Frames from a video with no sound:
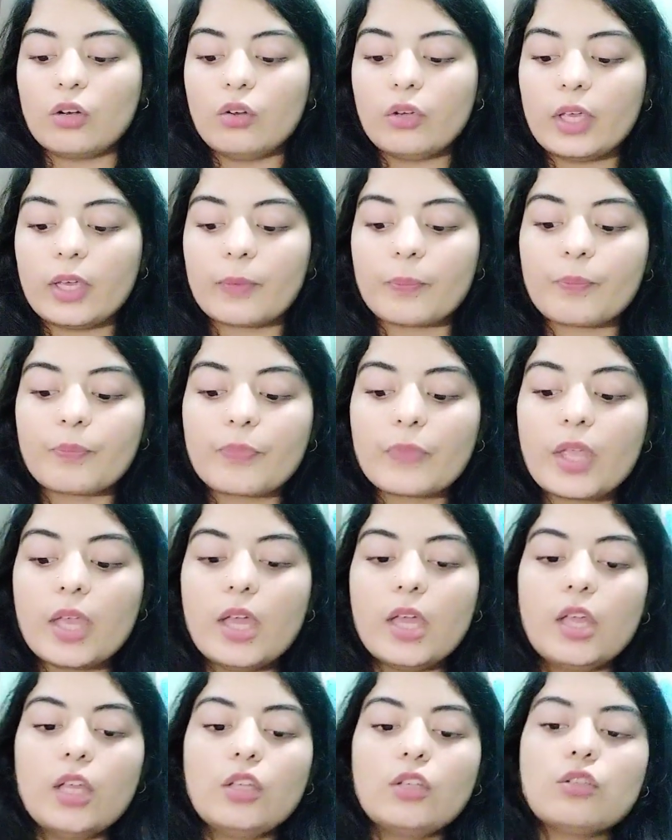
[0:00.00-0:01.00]
Okay,
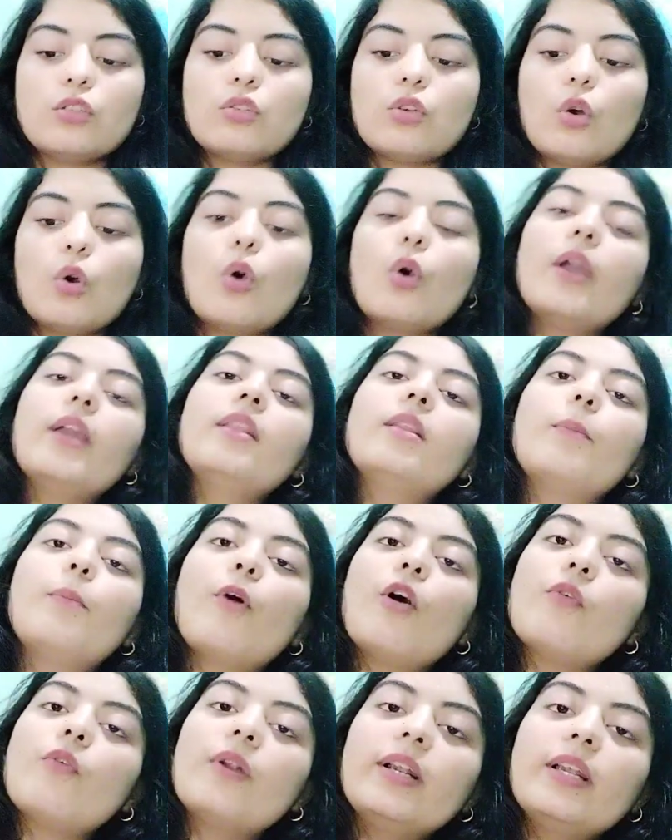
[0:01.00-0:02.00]
so in the
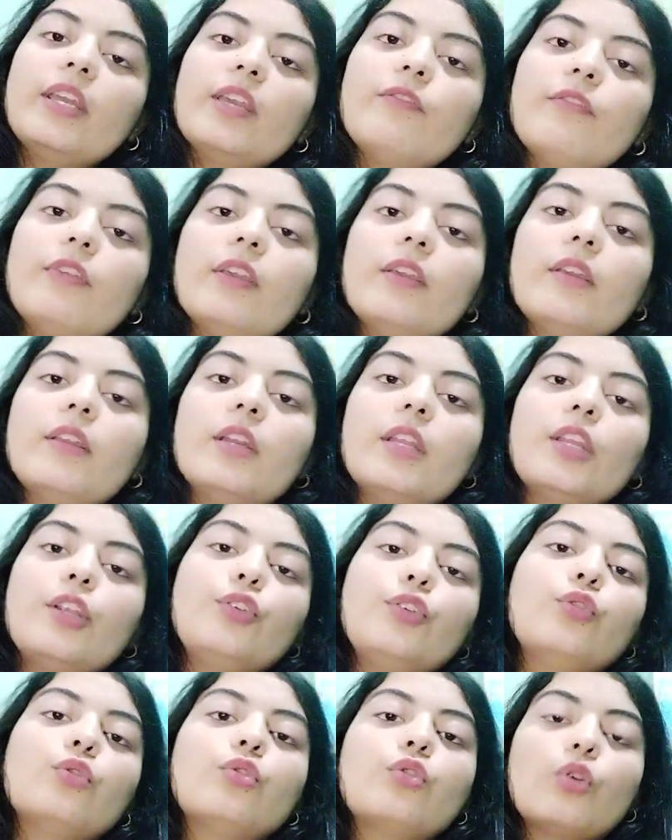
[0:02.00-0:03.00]
poverty we
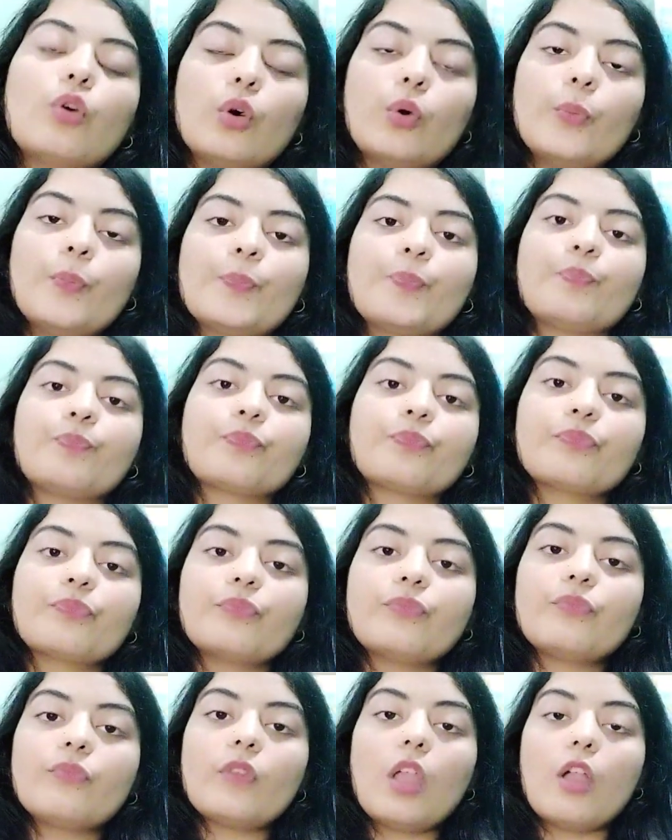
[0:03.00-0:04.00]
need to know
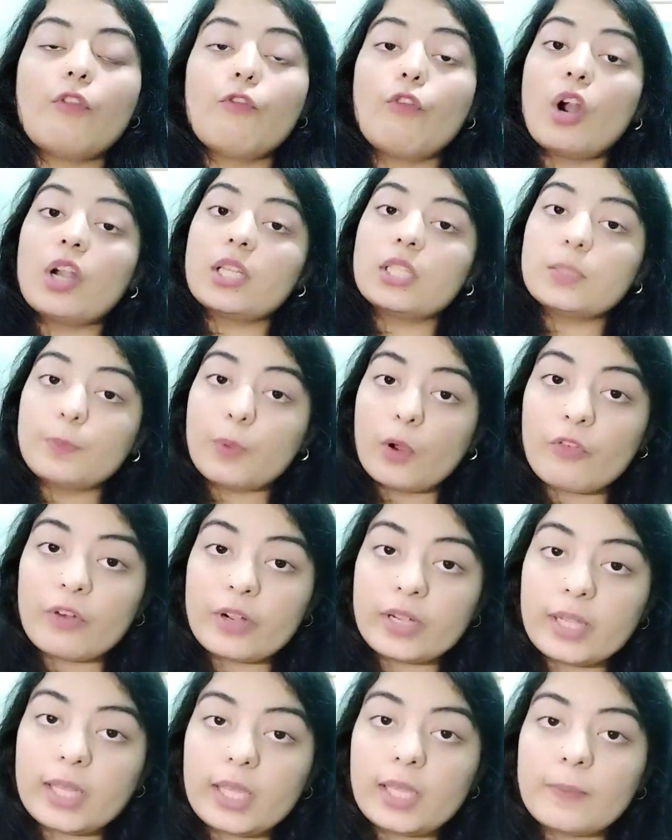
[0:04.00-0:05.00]
what is
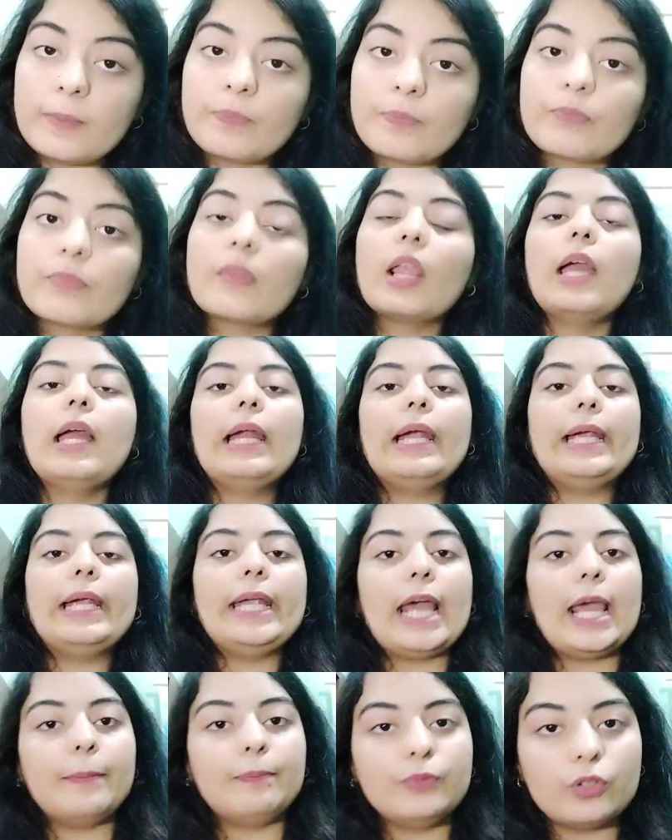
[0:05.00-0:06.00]
poverty,
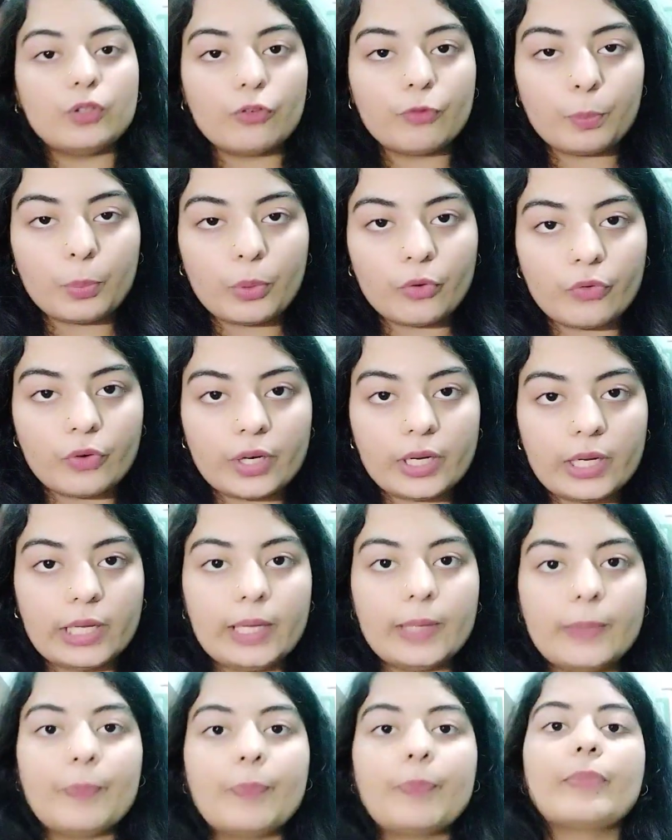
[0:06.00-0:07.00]
types of
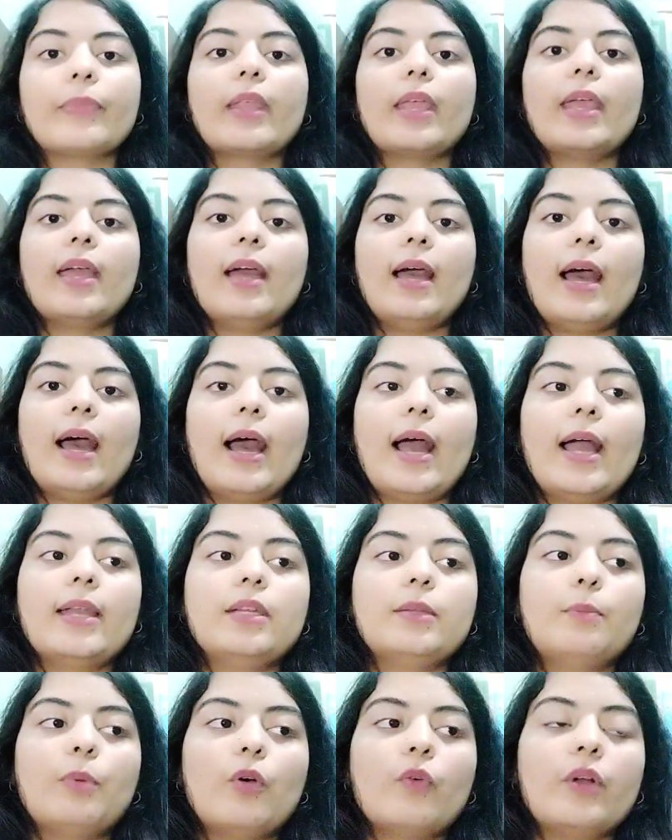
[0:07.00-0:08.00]
poverty,
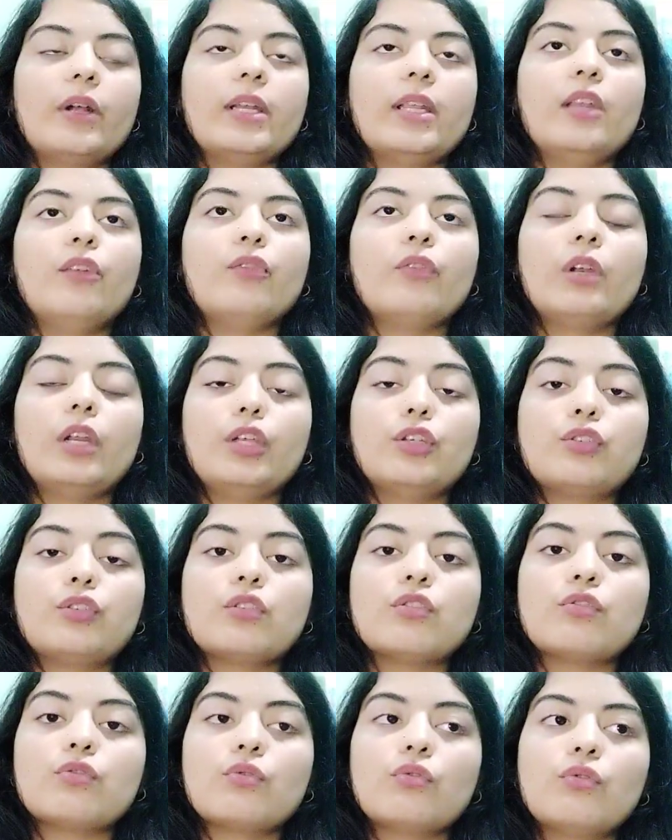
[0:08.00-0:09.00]
and poverty in
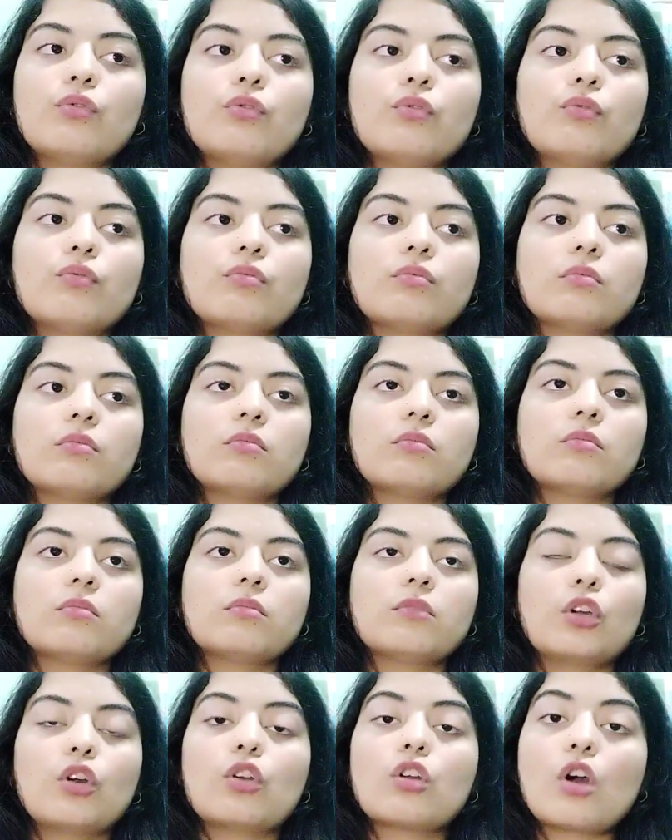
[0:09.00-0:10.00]
relation to
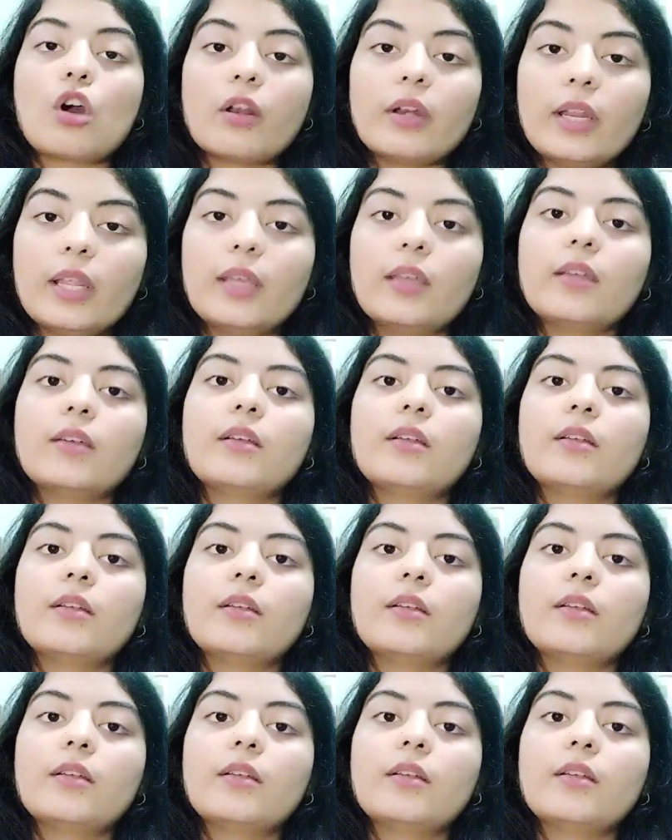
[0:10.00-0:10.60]
chronic,